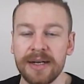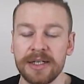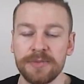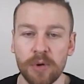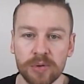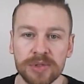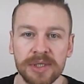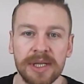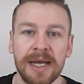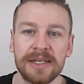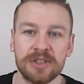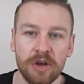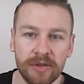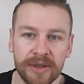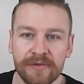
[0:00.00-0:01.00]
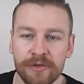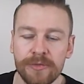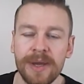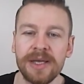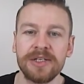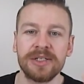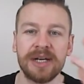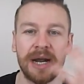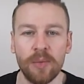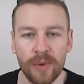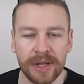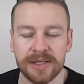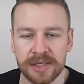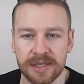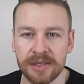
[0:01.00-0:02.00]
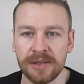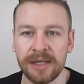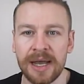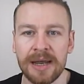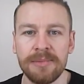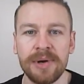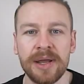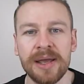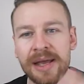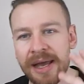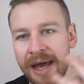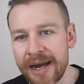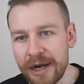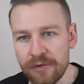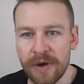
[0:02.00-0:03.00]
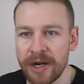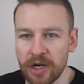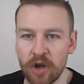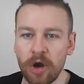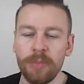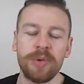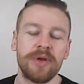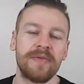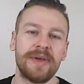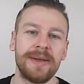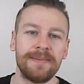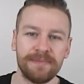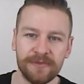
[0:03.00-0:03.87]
I spoke to Lars, got information, I went to the library and I read a copy of it.